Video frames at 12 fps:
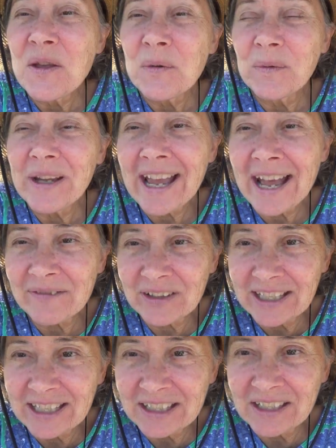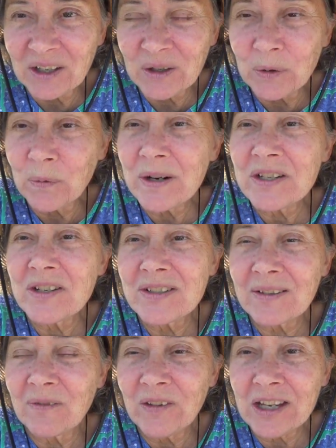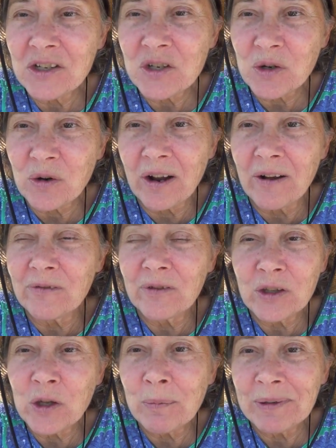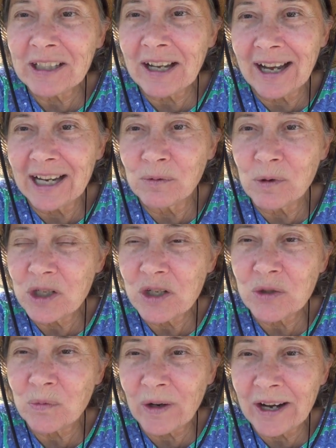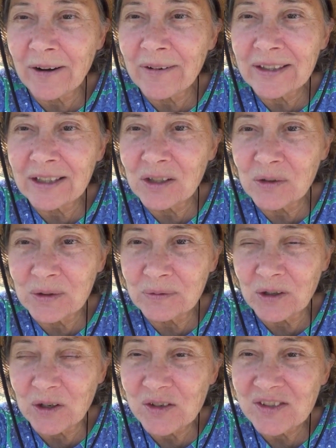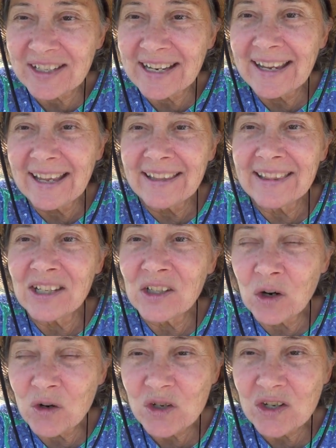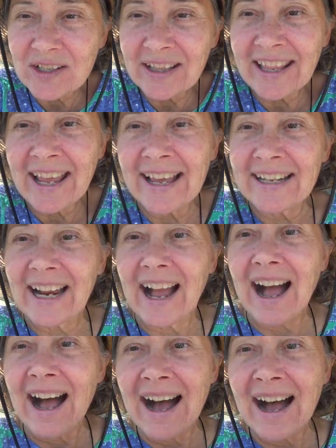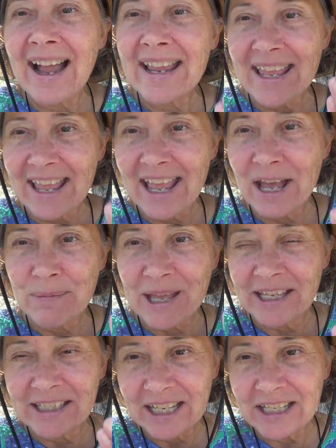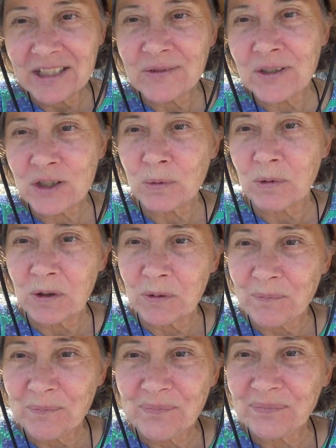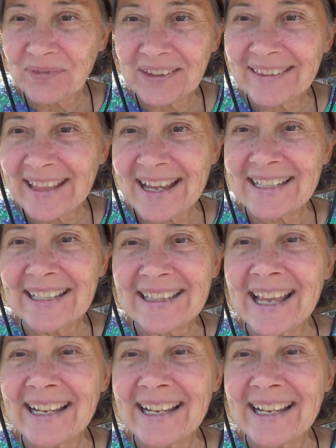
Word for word: We have ego, which is a feature of humankind, which is rare in the universe. The notion that I am an individual, that